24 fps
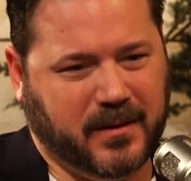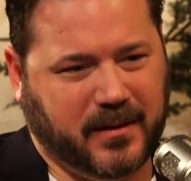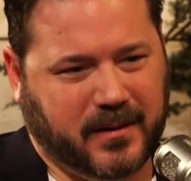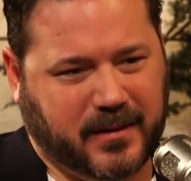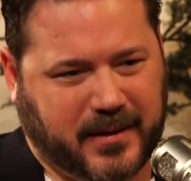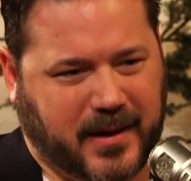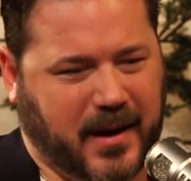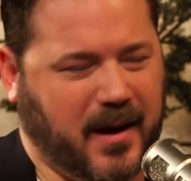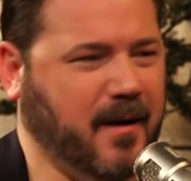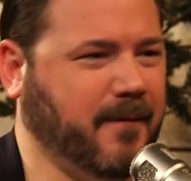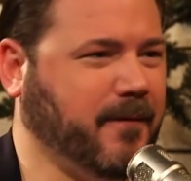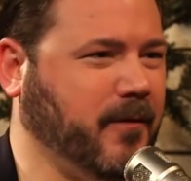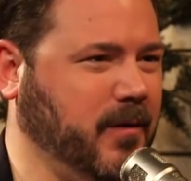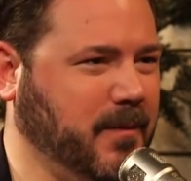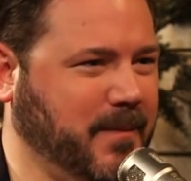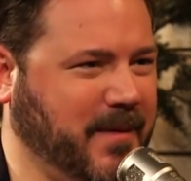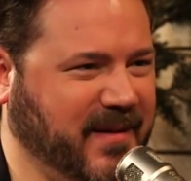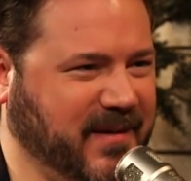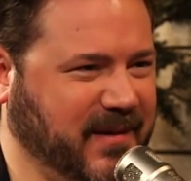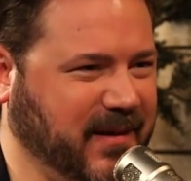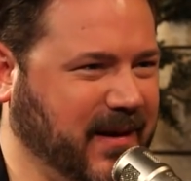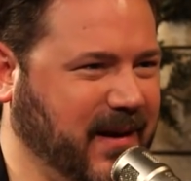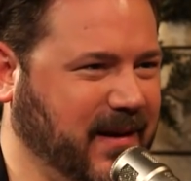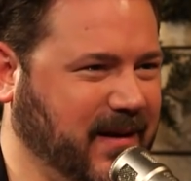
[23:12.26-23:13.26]
care for
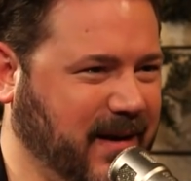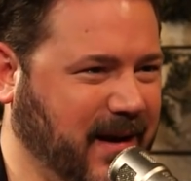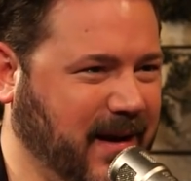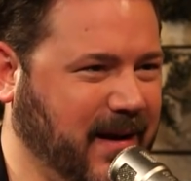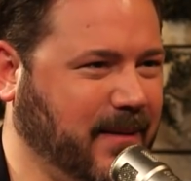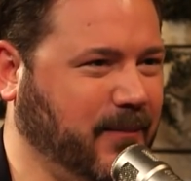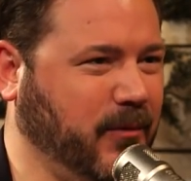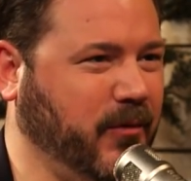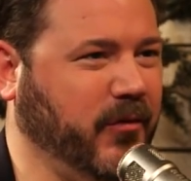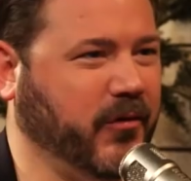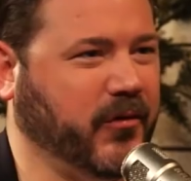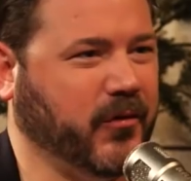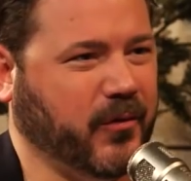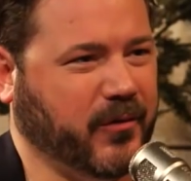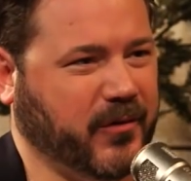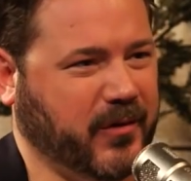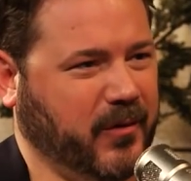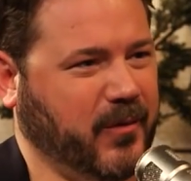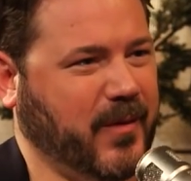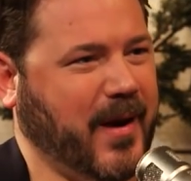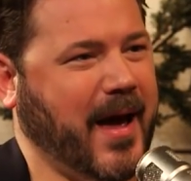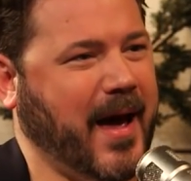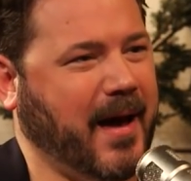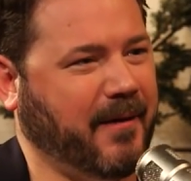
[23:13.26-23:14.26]
domesticated animals or
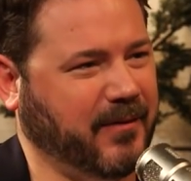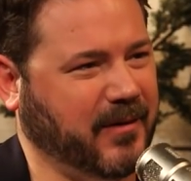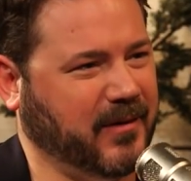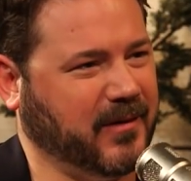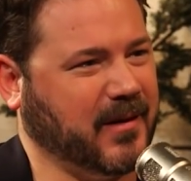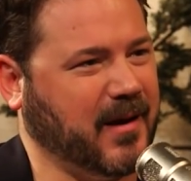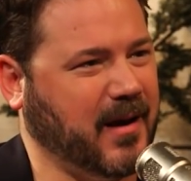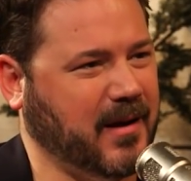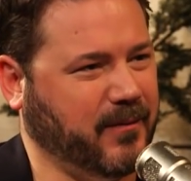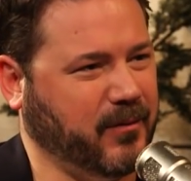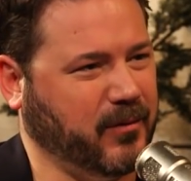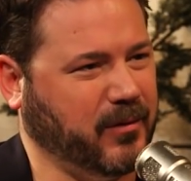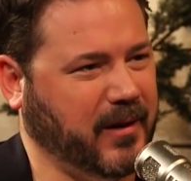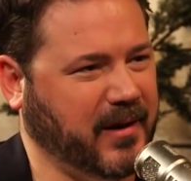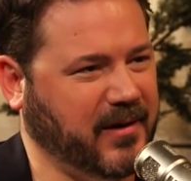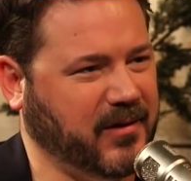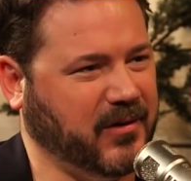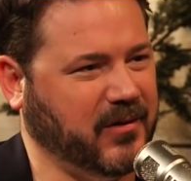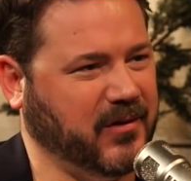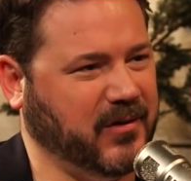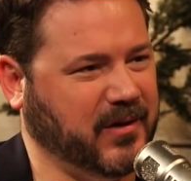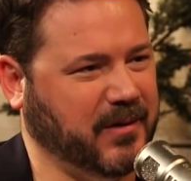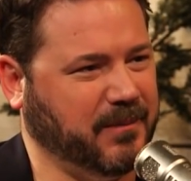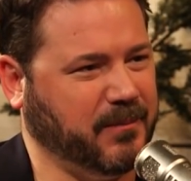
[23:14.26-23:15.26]
to have this kind of
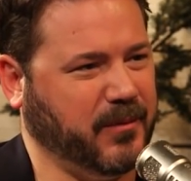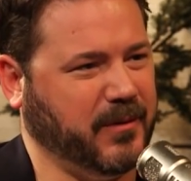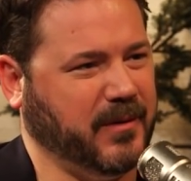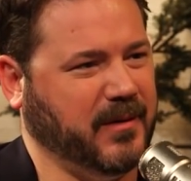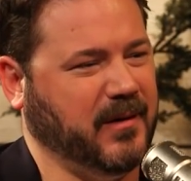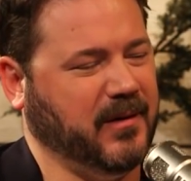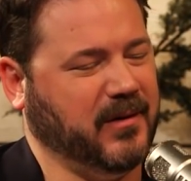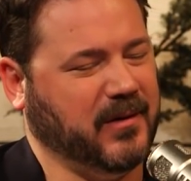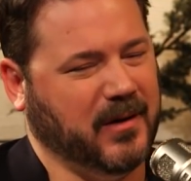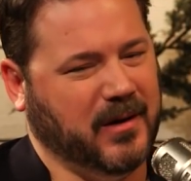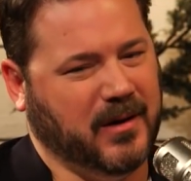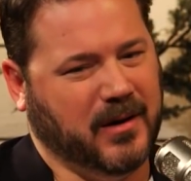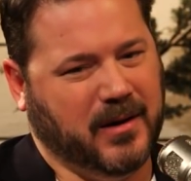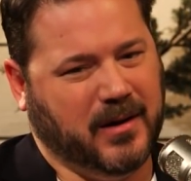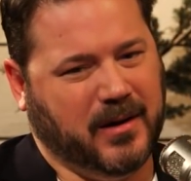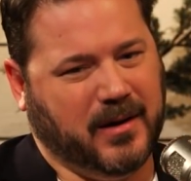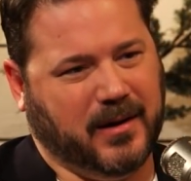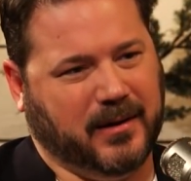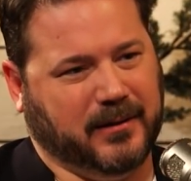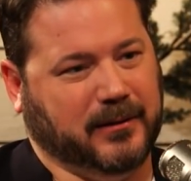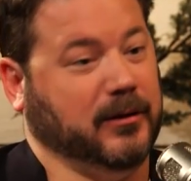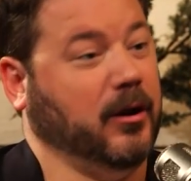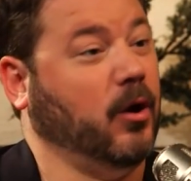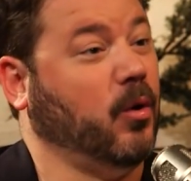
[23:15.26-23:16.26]
relationship with these
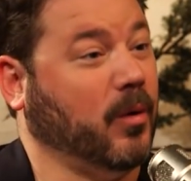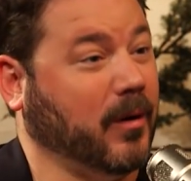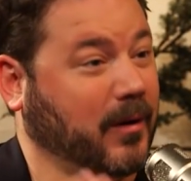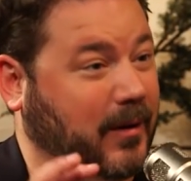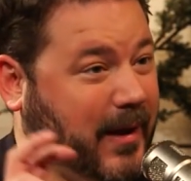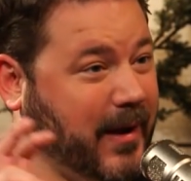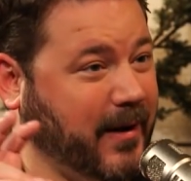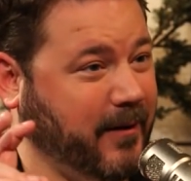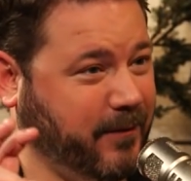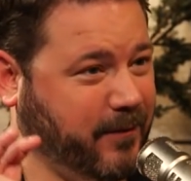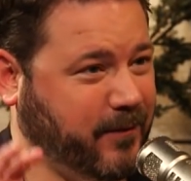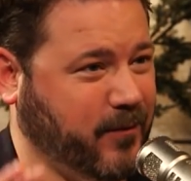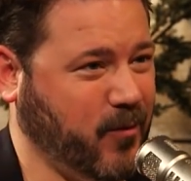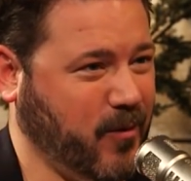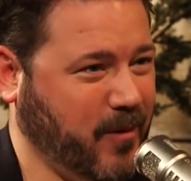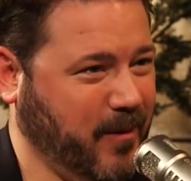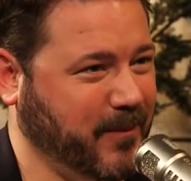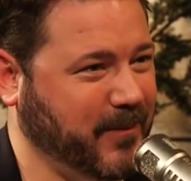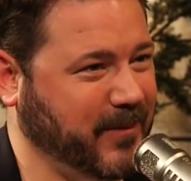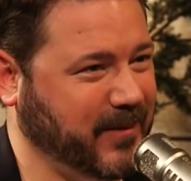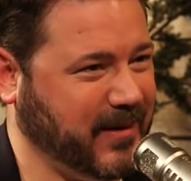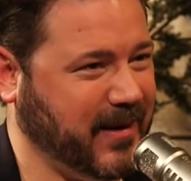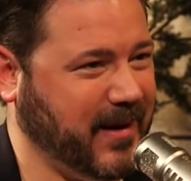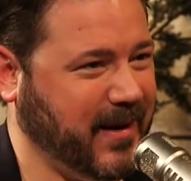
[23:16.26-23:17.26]
lower life
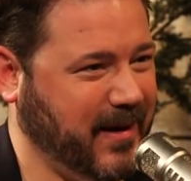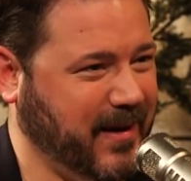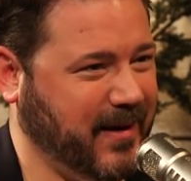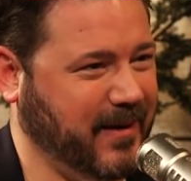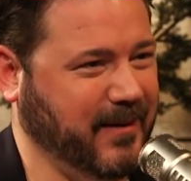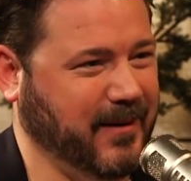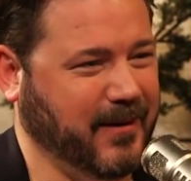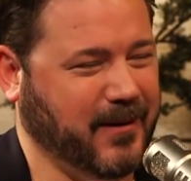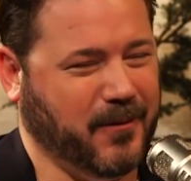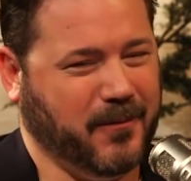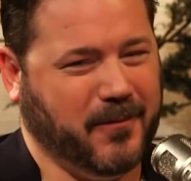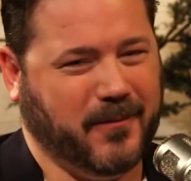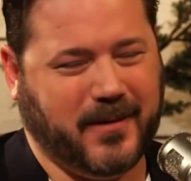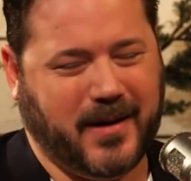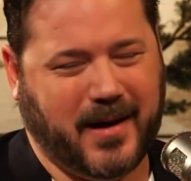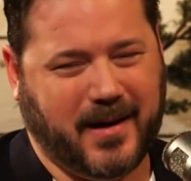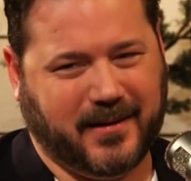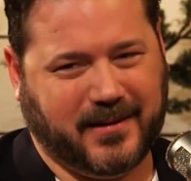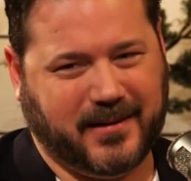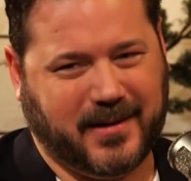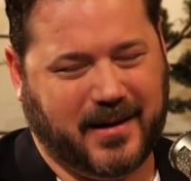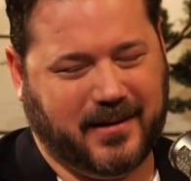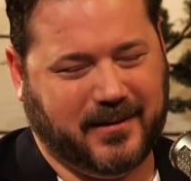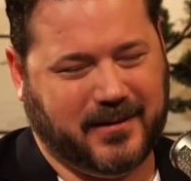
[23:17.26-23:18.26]
forms,
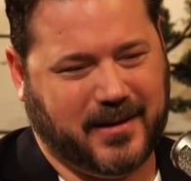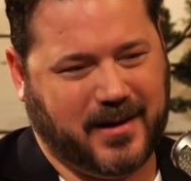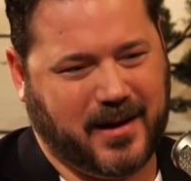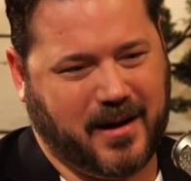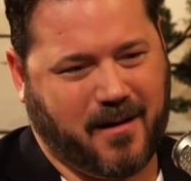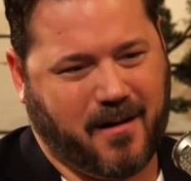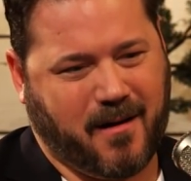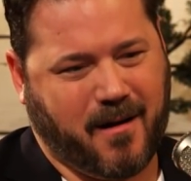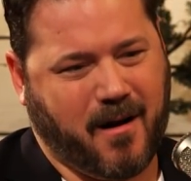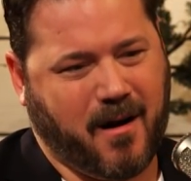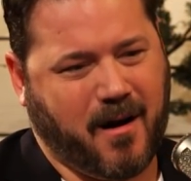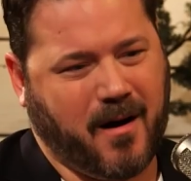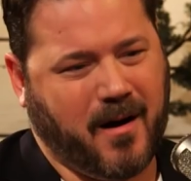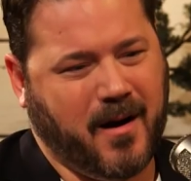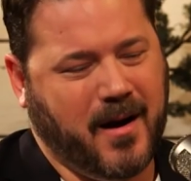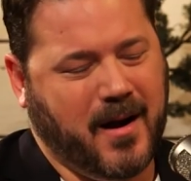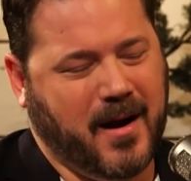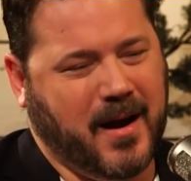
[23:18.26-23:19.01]
as they are.